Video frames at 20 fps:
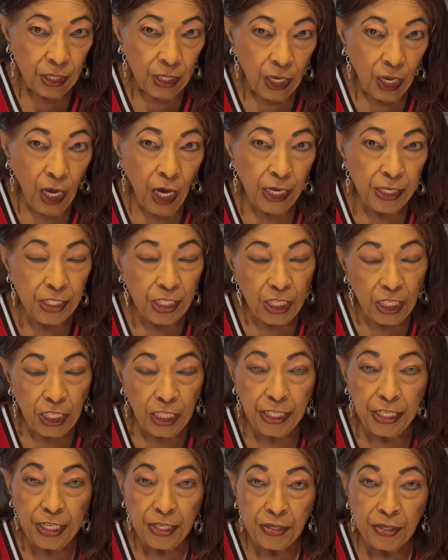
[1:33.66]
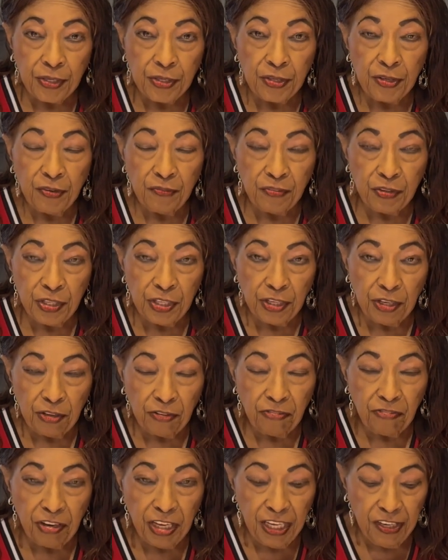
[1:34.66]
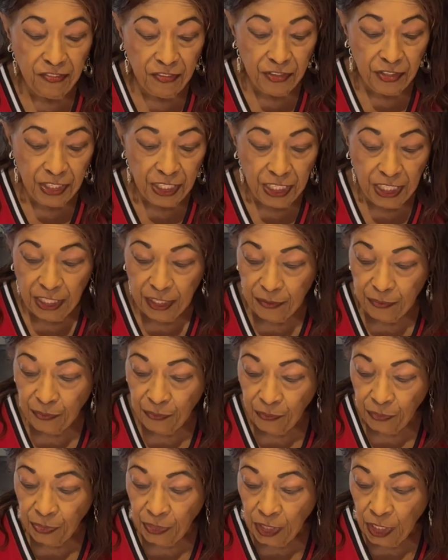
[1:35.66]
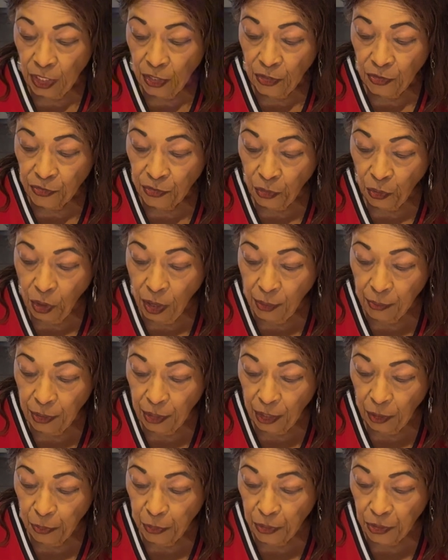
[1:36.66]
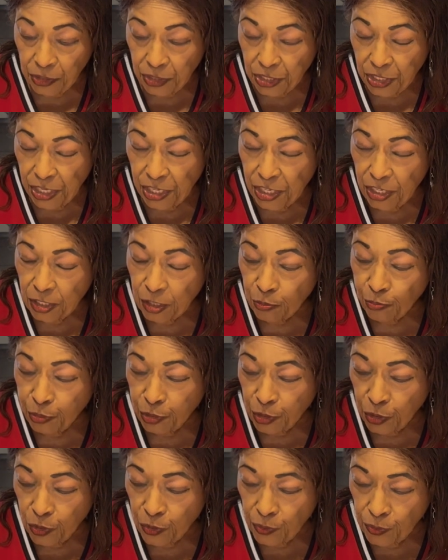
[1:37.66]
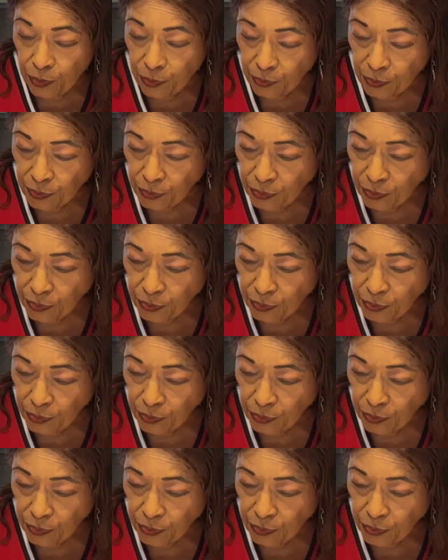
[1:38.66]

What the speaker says: unclear vanilla flavoring in it. So I'm going to put a teaspoon